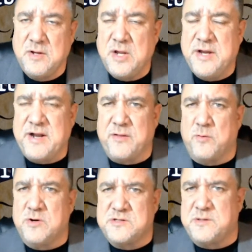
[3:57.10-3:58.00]
In other
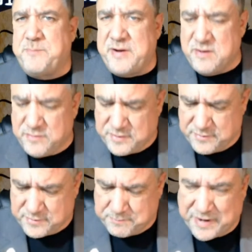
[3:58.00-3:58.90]
words, the
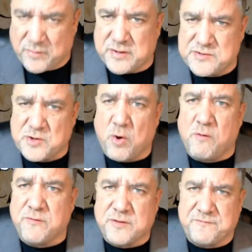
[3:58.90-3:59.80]
parents
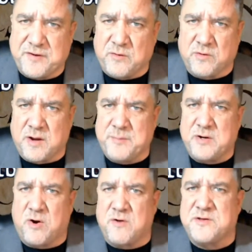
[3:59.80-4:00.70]
over the federal government
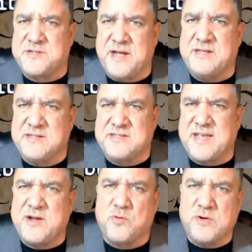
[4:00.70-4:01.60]
are the states, since
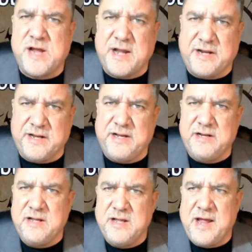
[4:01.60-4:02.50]
they created it,
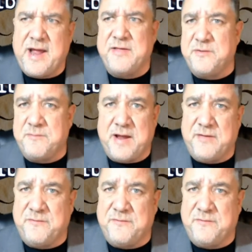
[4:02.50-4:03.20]
and the